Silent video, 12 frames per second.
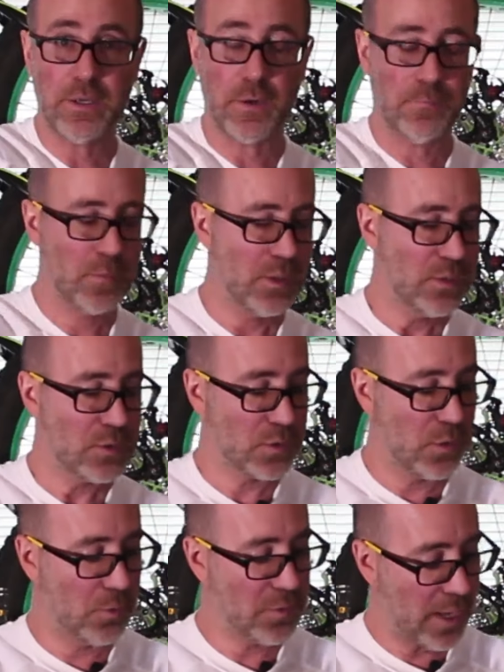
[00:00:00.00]
here.
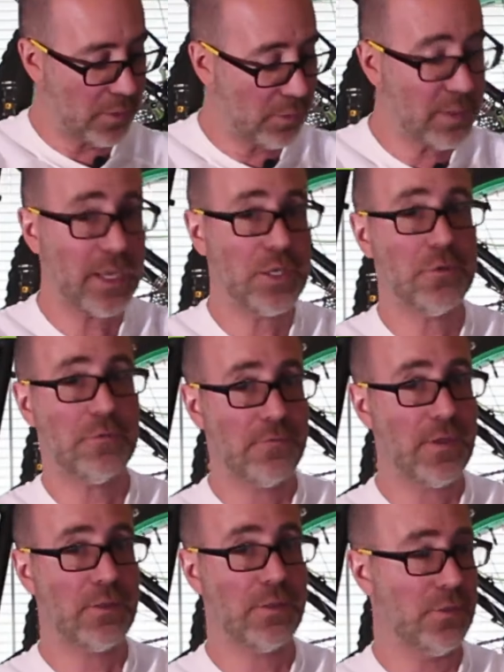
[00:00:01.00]
So not only can you
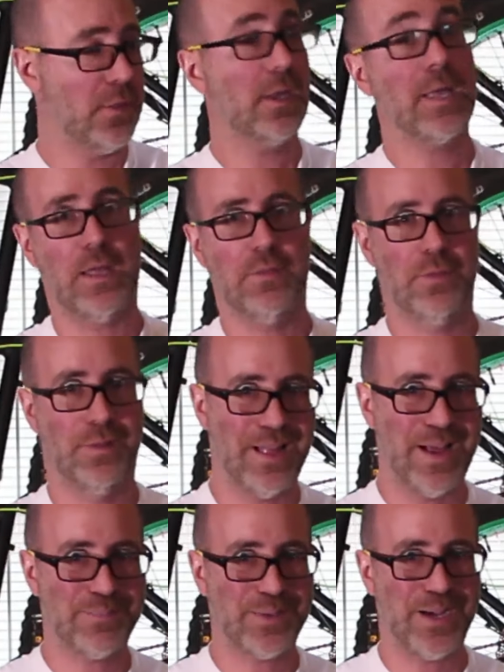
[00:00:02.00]
fit, again, the
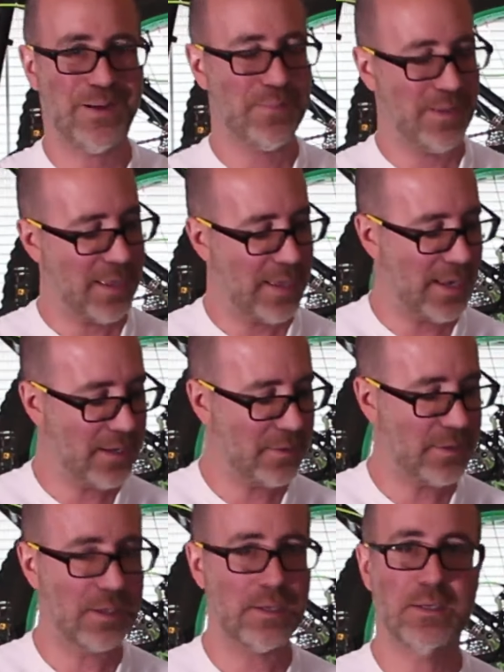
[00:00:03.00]
laptop
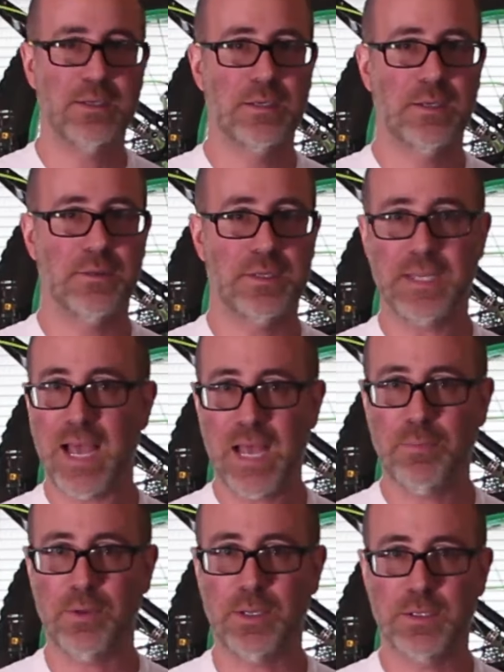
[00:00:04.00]
and the, the
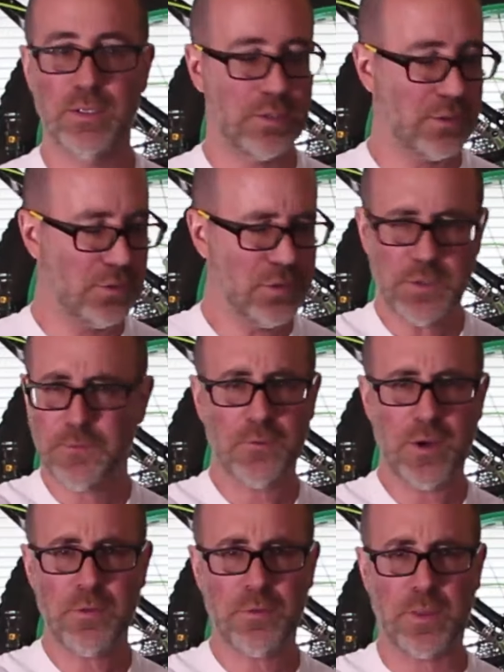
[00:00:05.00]
tablet, use it
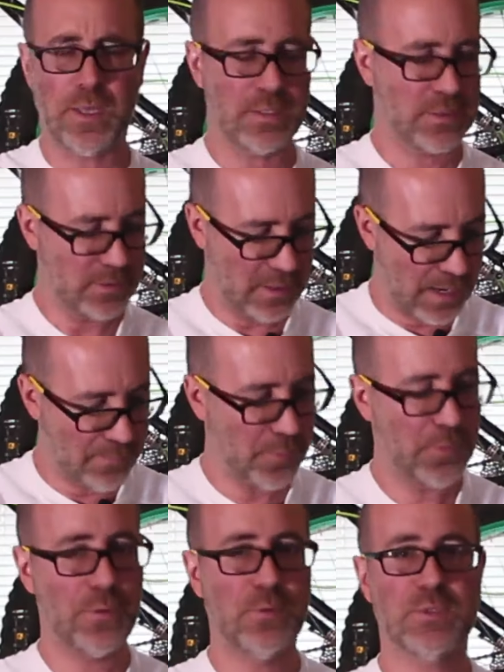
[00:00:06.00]
for other things. I
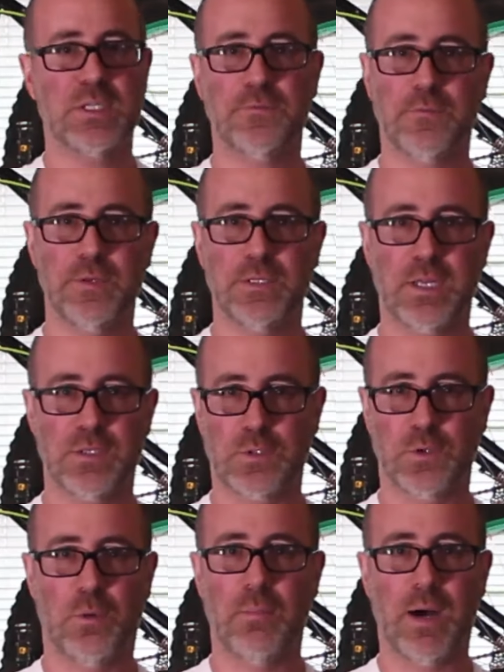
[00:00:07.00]
put those different
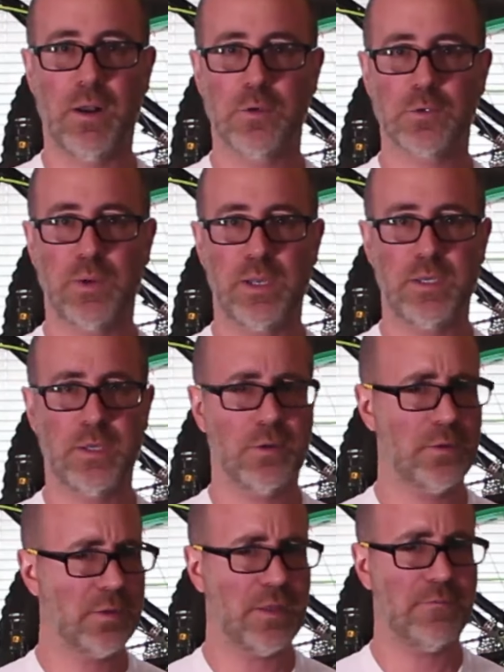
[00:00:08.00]
external monitors right in
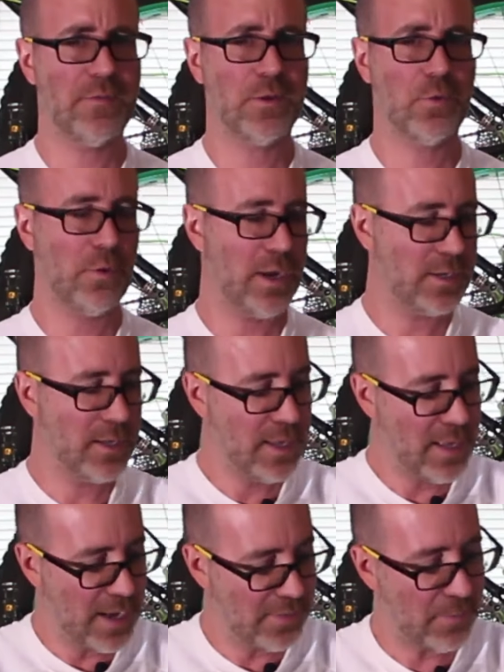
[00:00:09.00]
here. They fit great
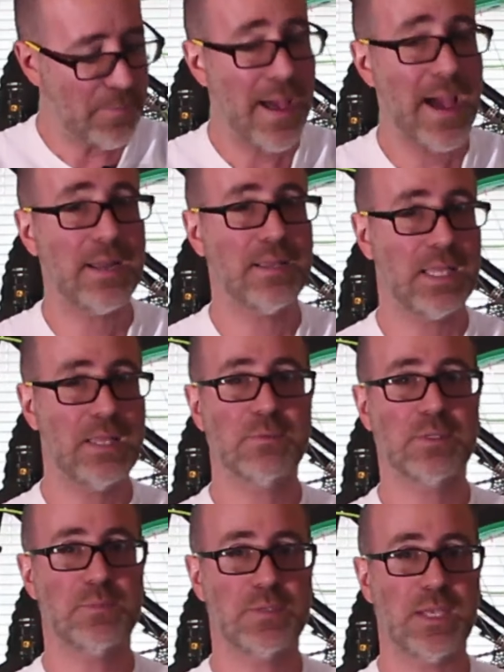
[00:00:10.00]
and the padding
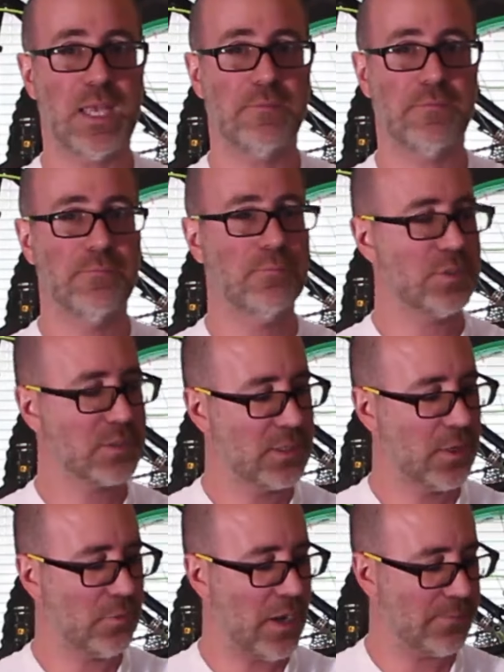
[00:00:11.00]
keeps them safe. Just
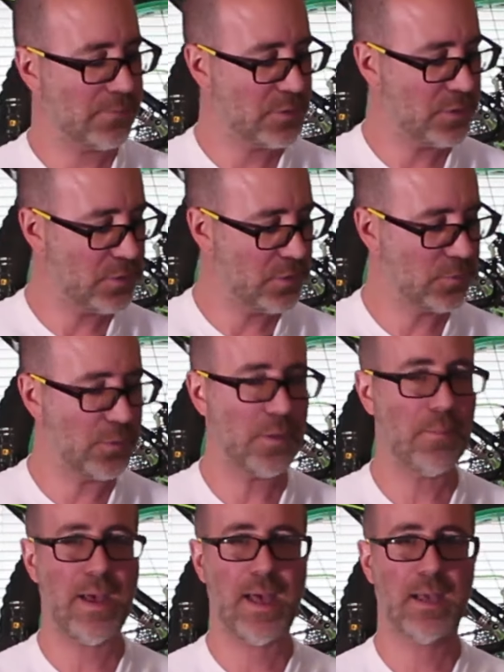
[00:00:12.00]
another option to use with
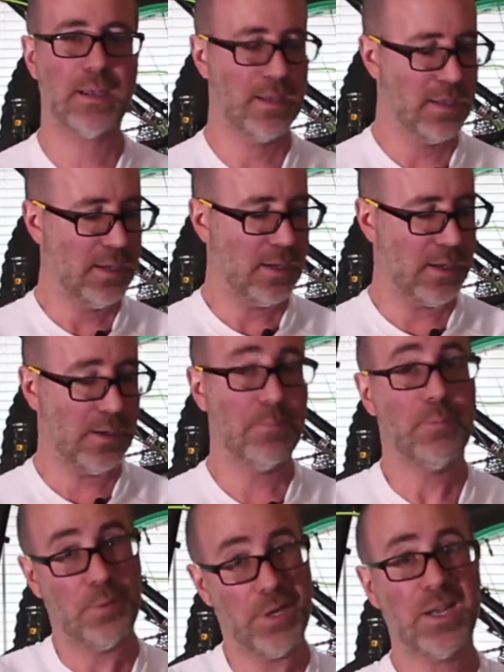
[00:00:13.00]
the bag. Uh,
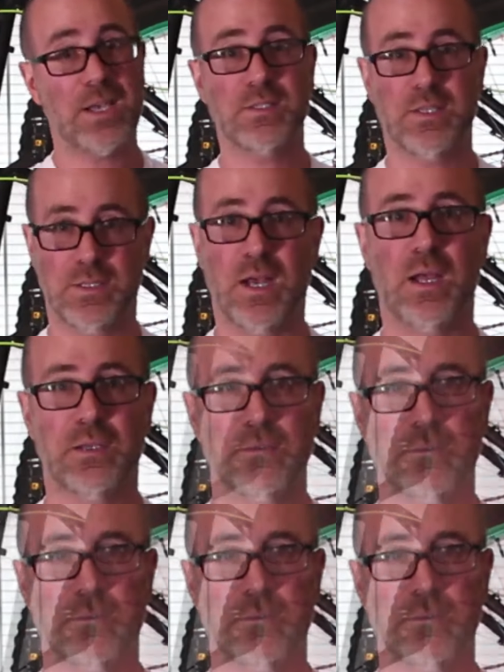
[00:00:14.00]
pretty nice design.